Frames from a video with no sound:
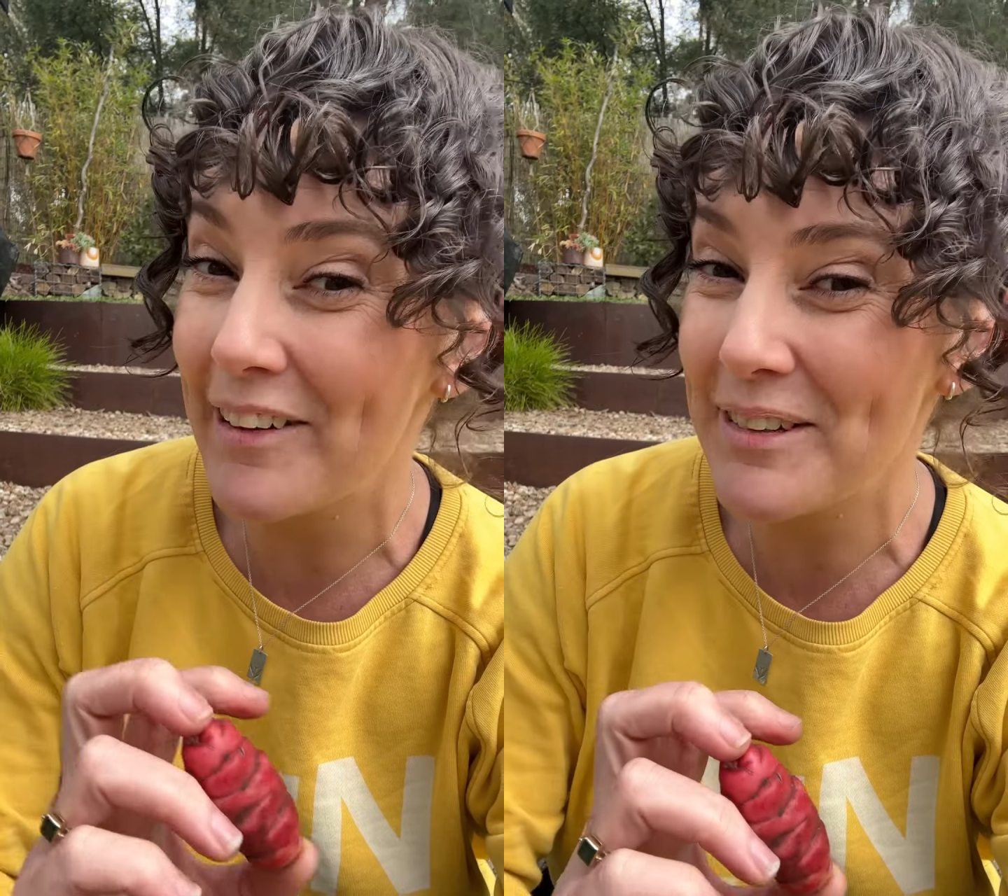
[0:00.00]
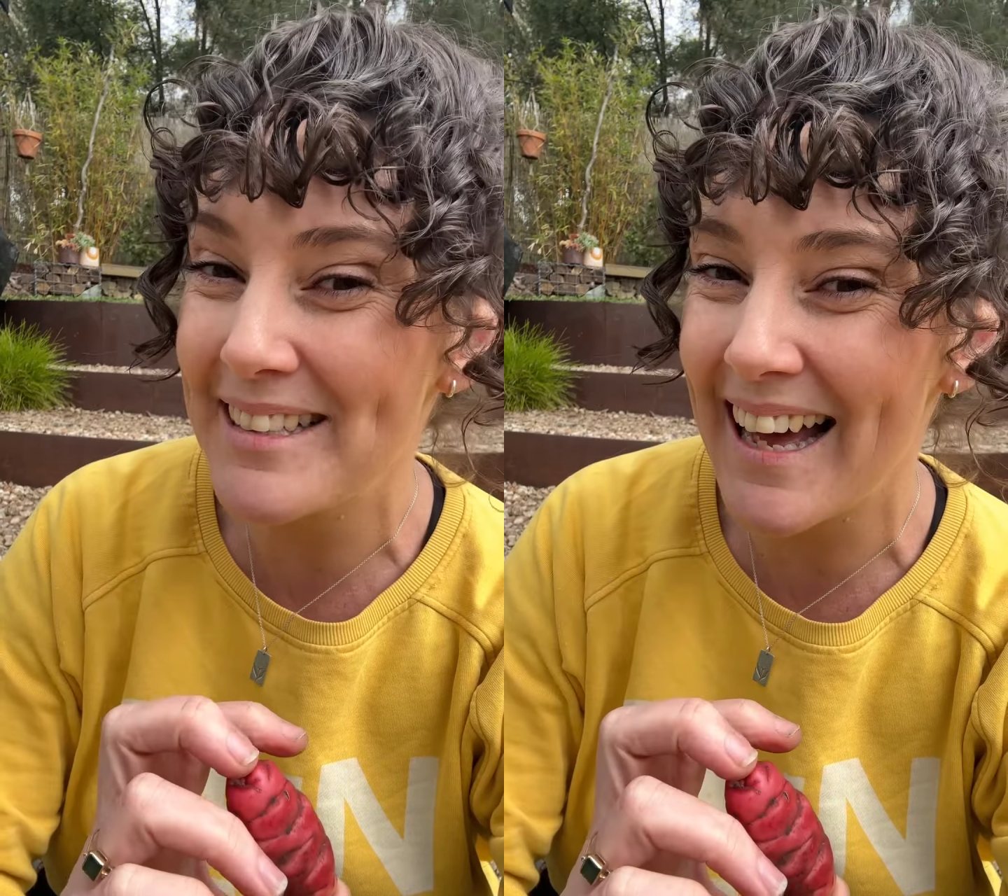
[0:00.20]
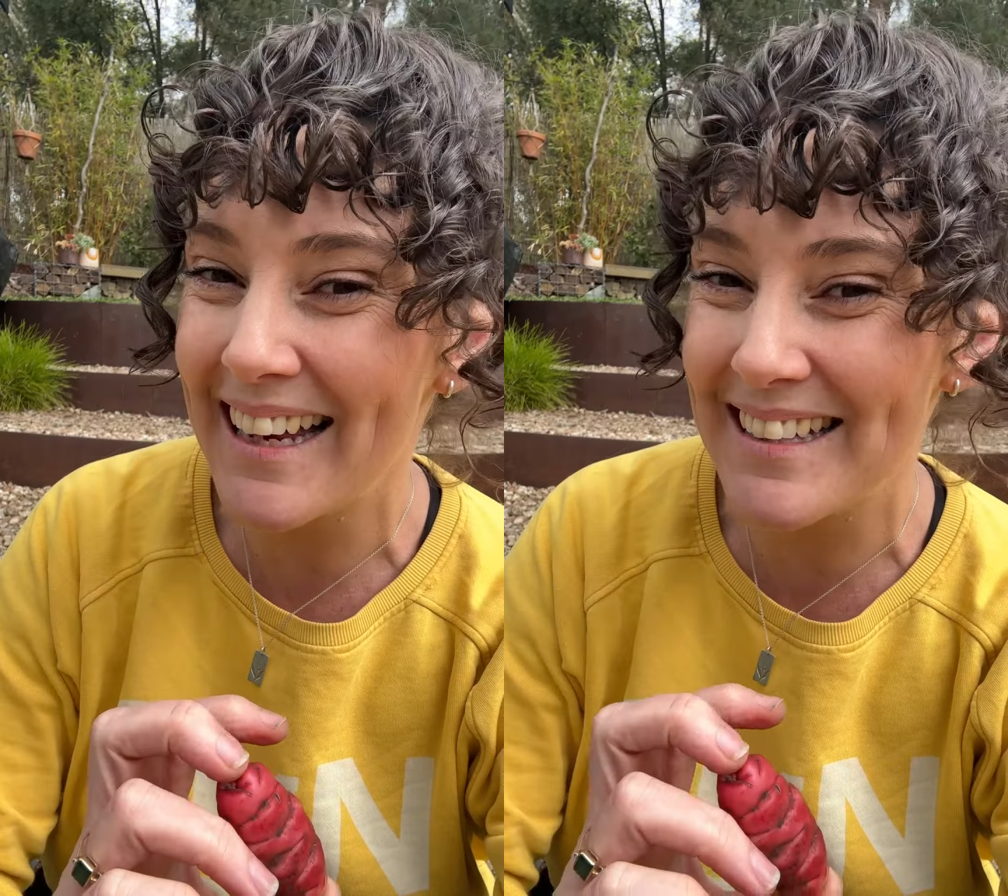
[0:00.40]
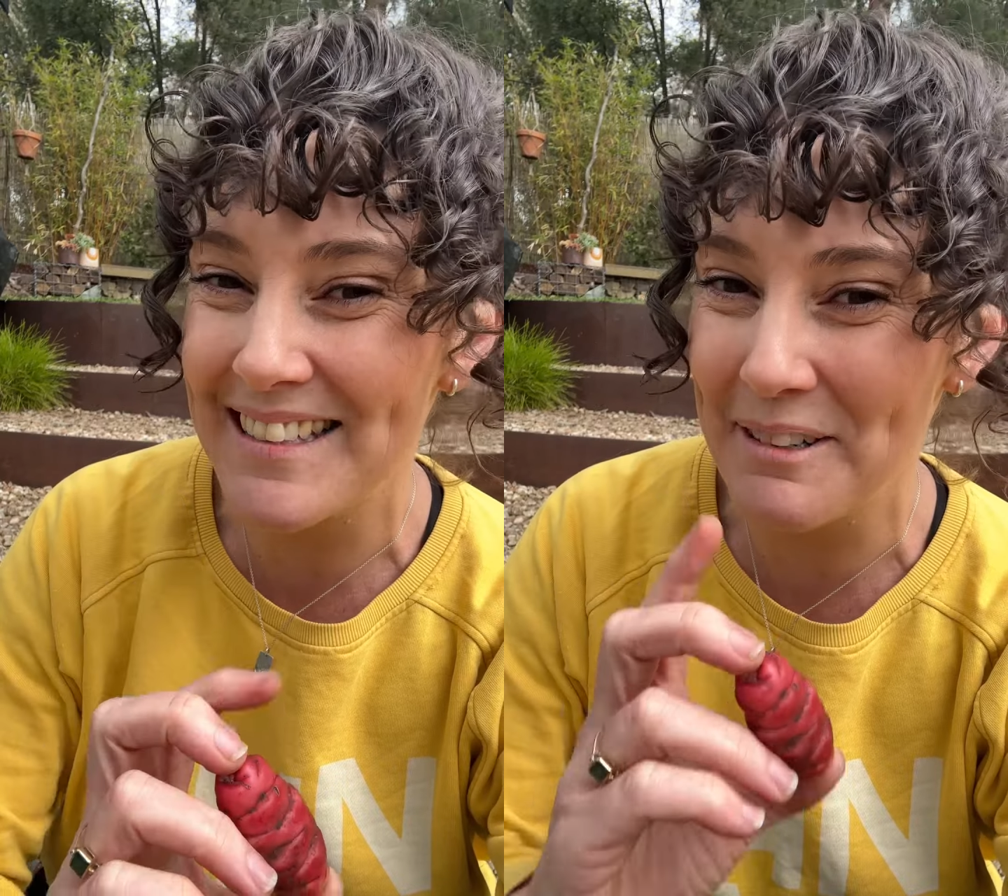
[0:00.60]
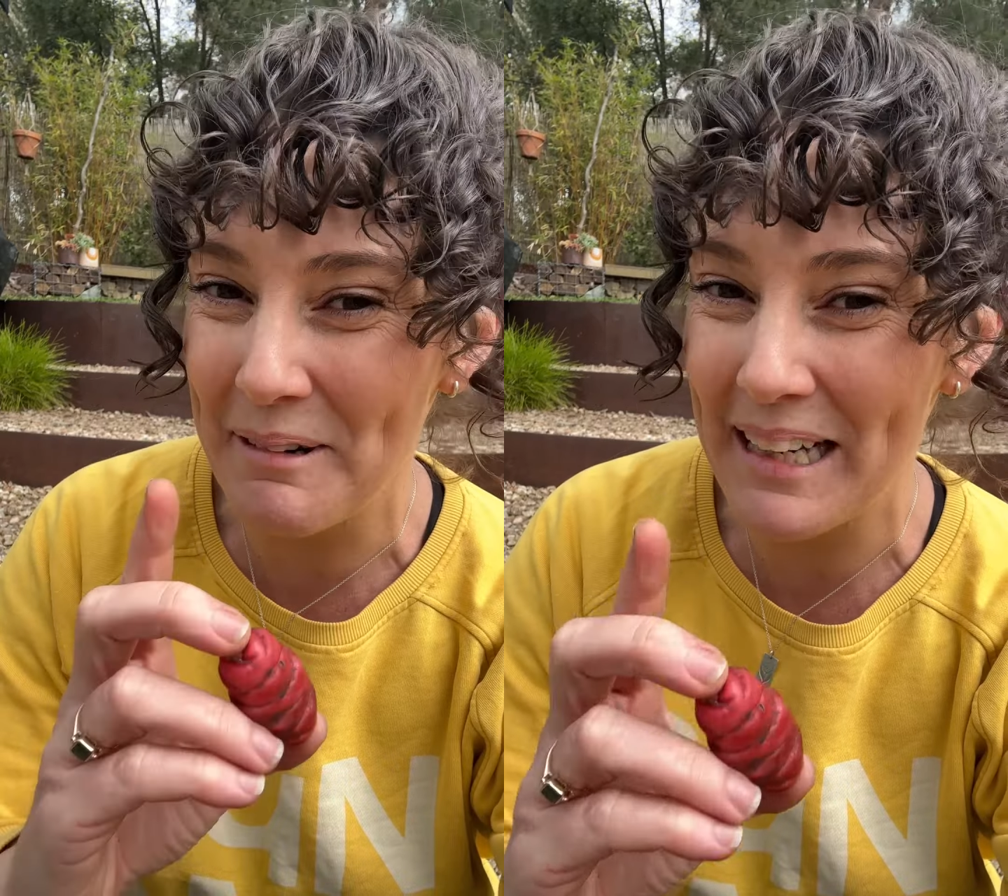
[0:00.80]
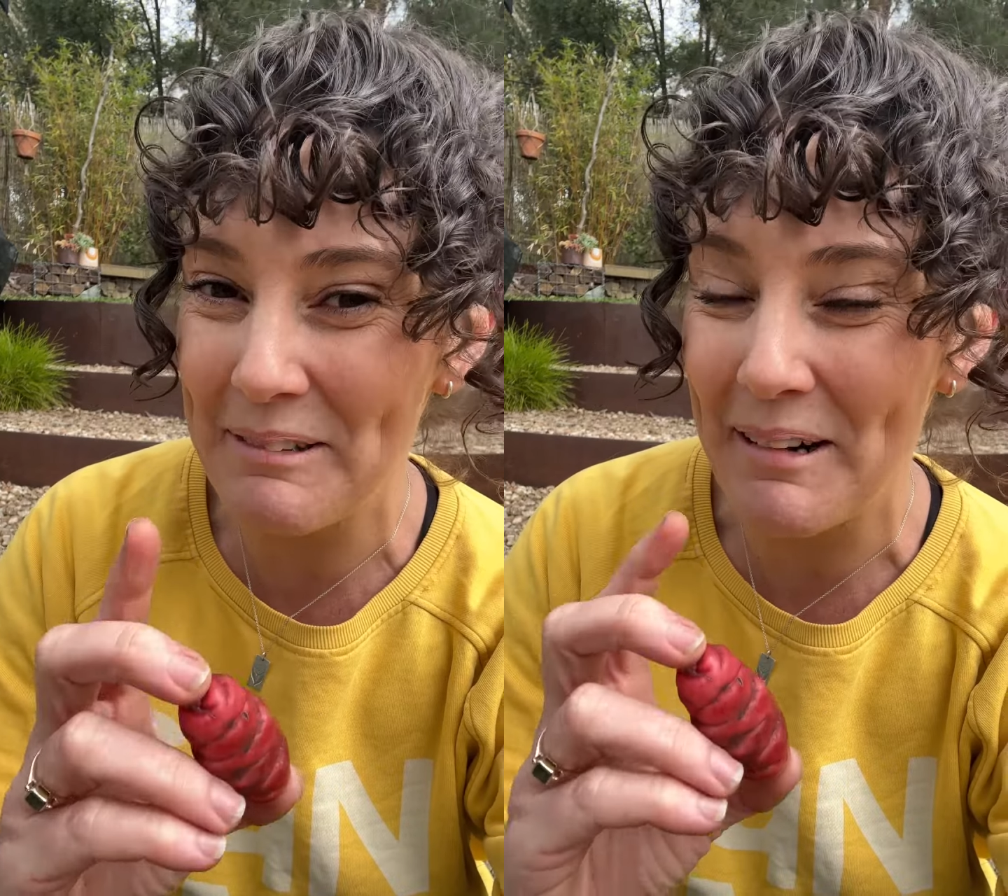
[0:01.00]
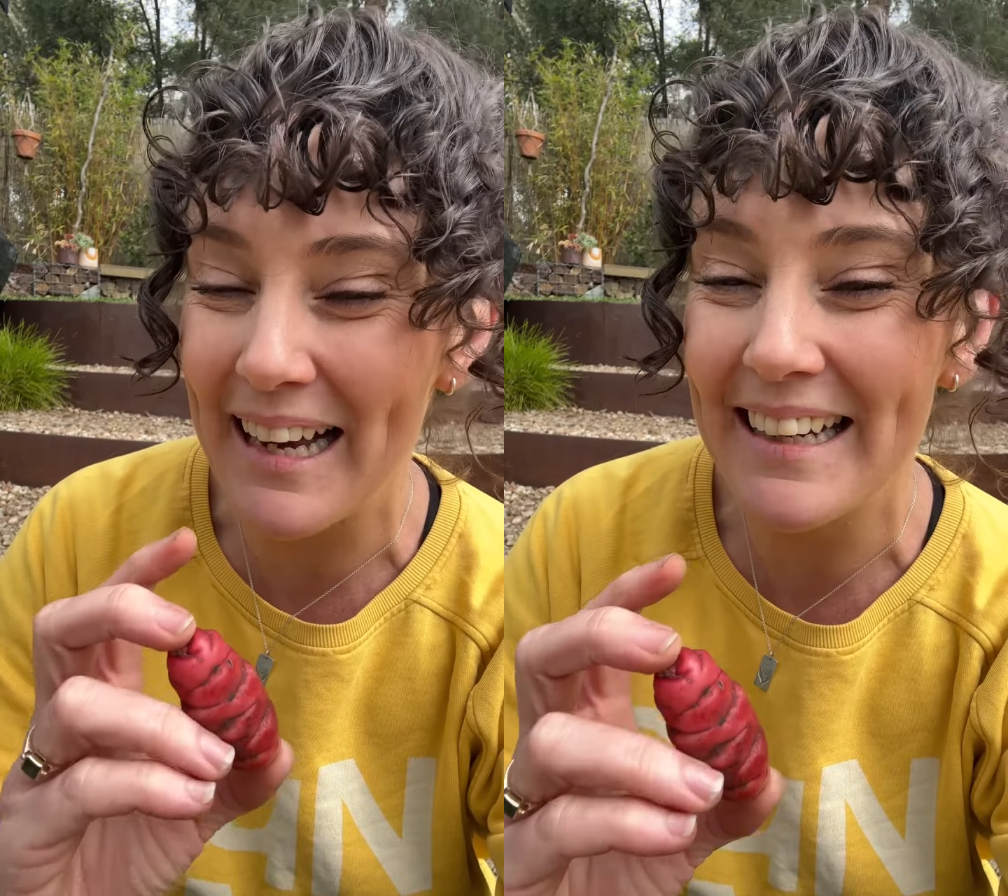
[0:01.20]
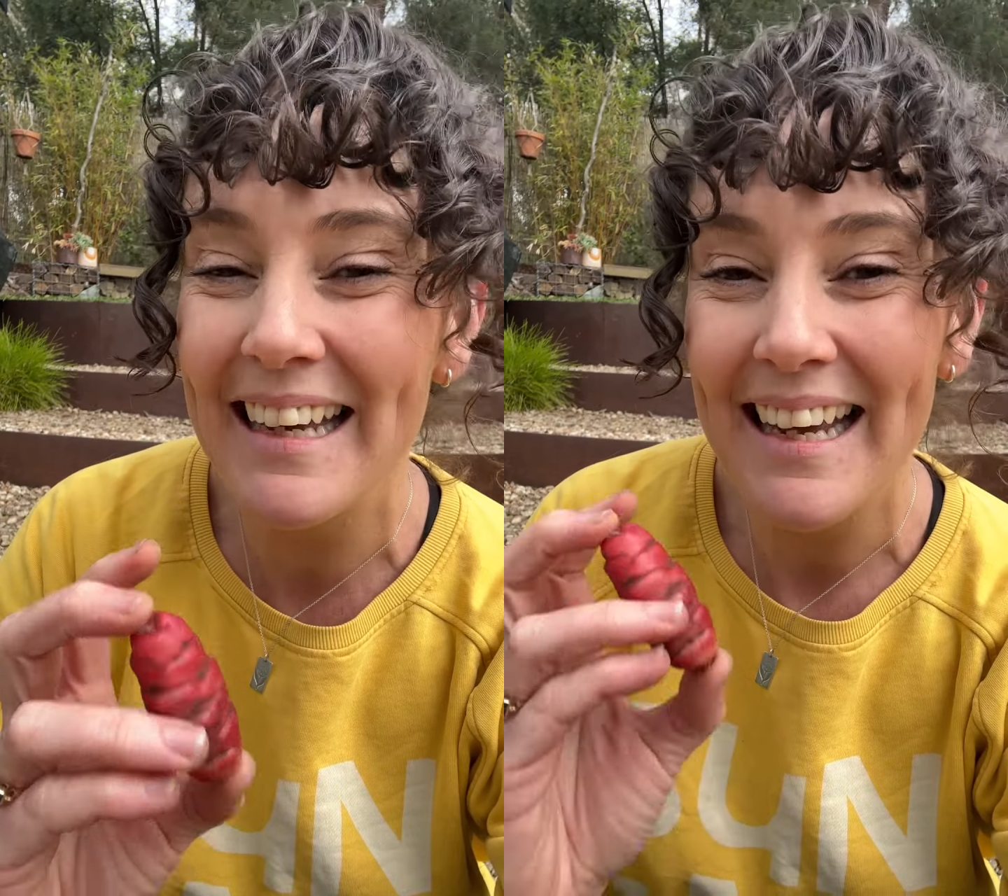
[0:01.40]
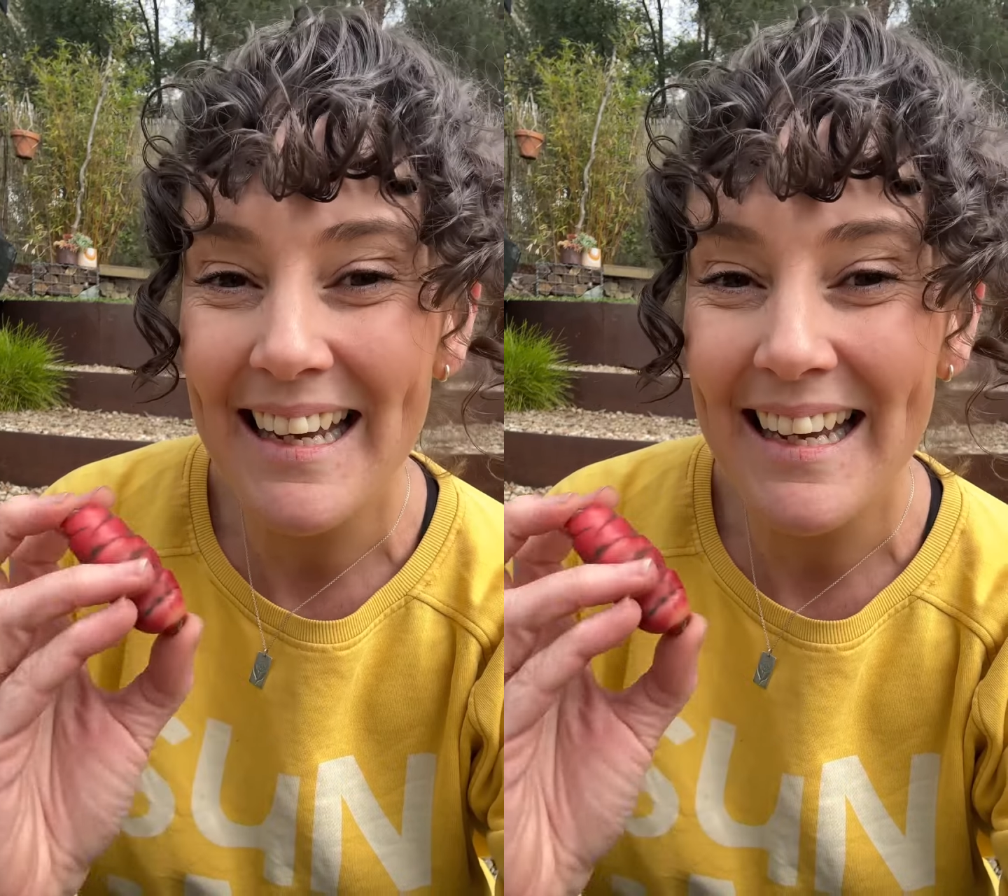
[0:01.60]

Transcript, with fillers: oxalis, the weedy one,